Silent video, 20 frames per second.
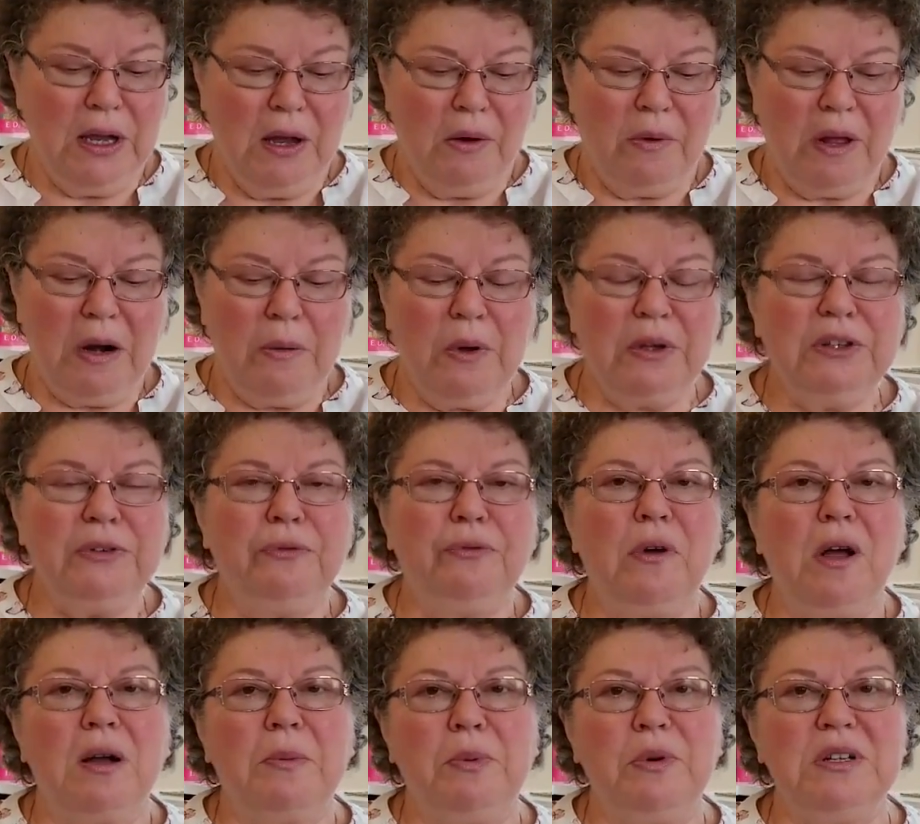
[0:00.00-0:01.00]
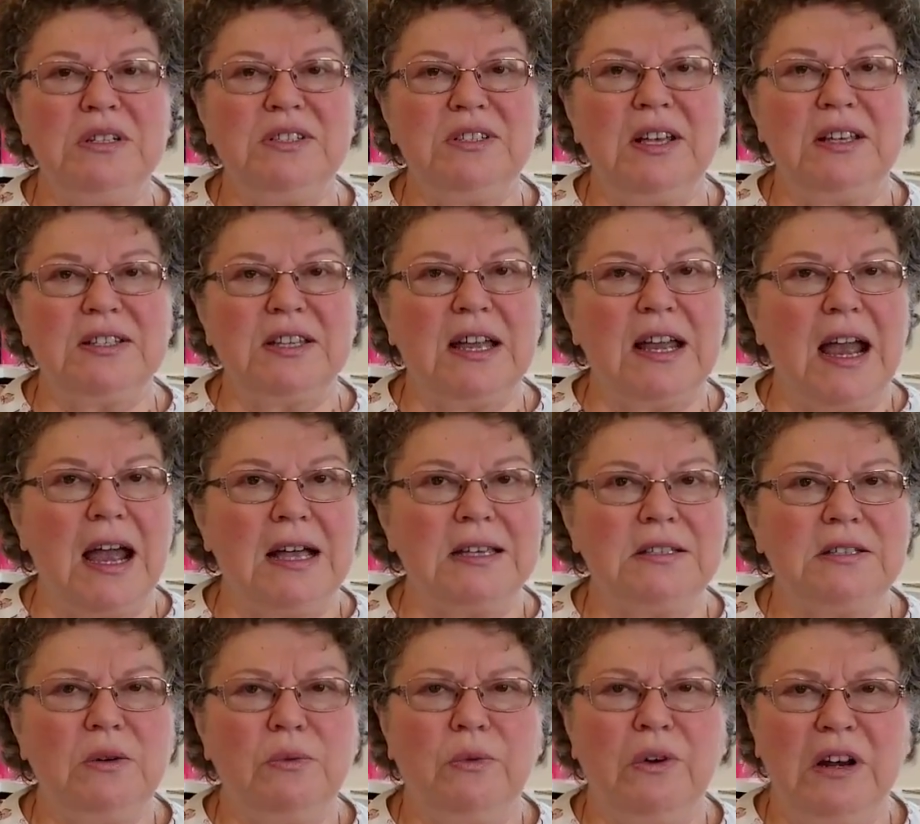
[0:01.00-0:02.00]
When I wrote The Frog Princess, I
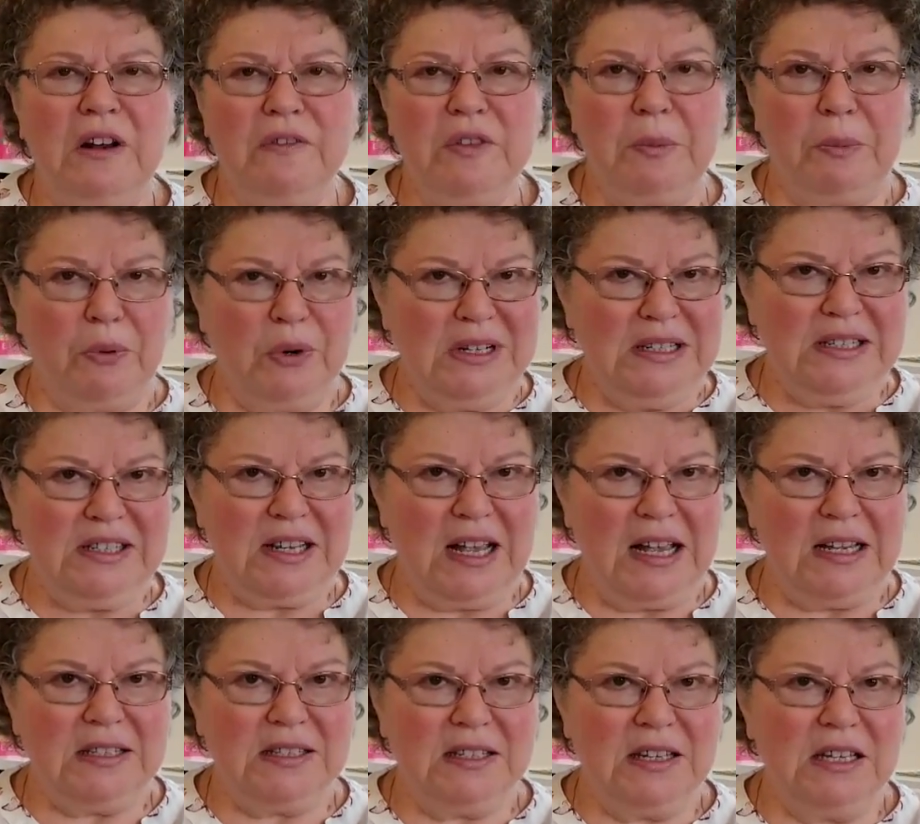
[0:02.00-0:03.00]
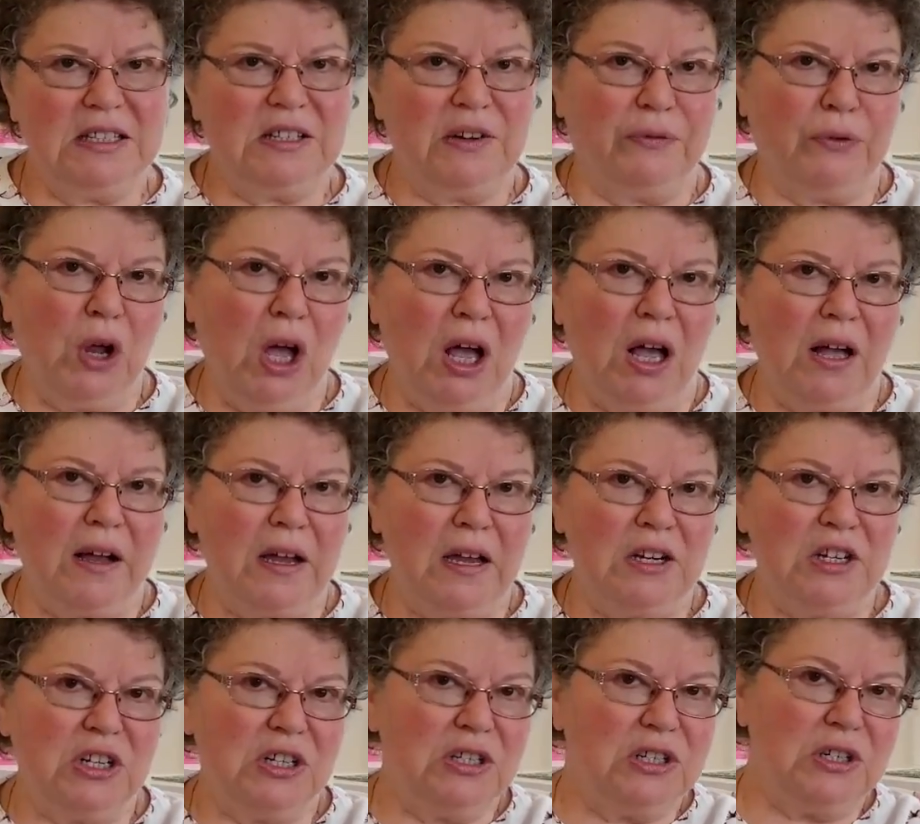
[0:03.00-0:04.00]
asked, what if the princess kissed a frog
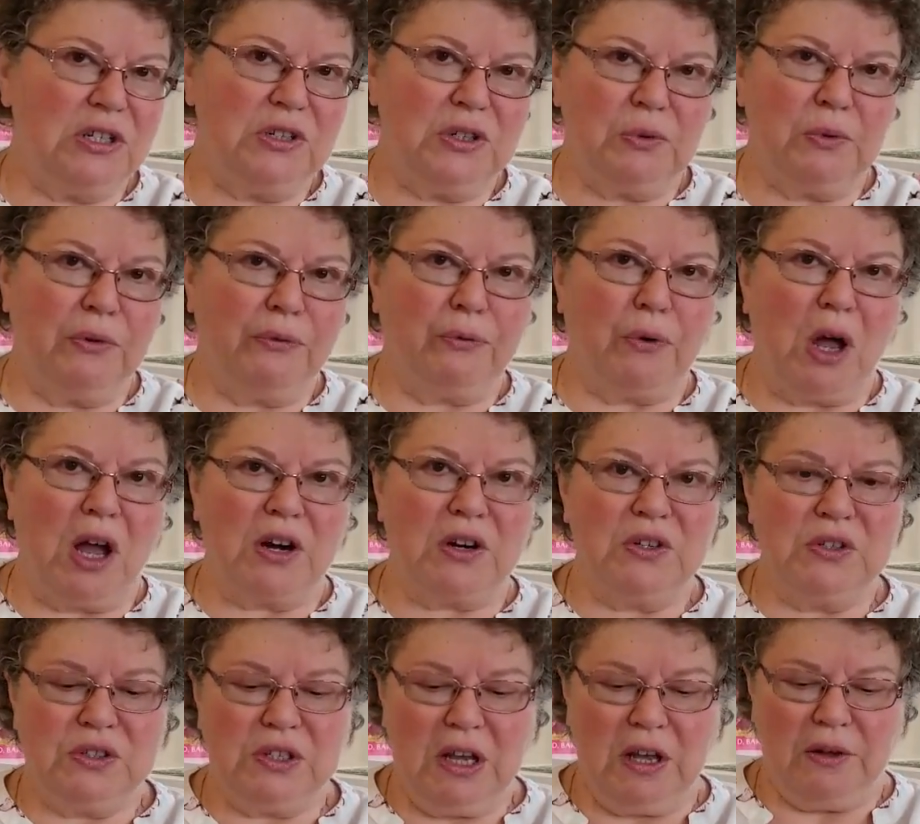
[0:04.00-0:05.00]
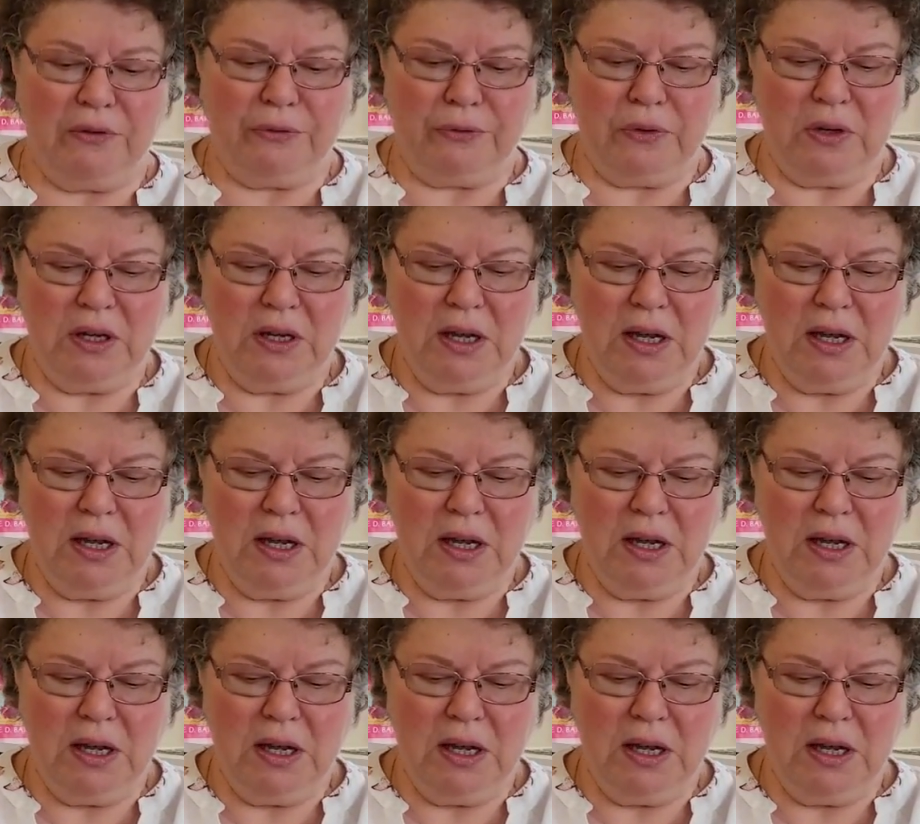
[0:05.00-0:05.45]
and turned into a frog herself?